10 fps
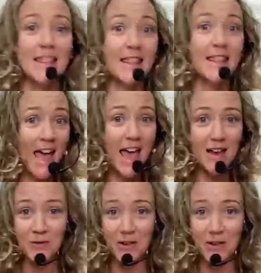
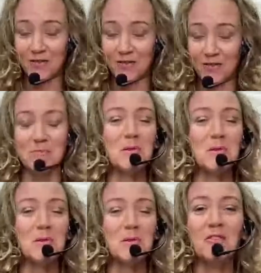then we have this
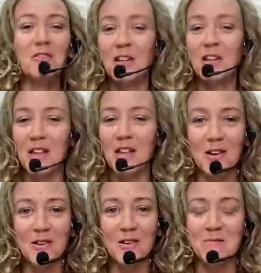beautiful
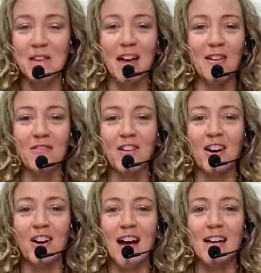glow coming out of
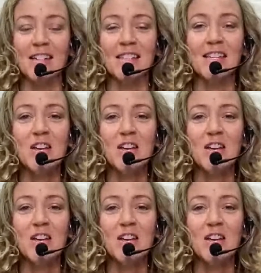our eyes.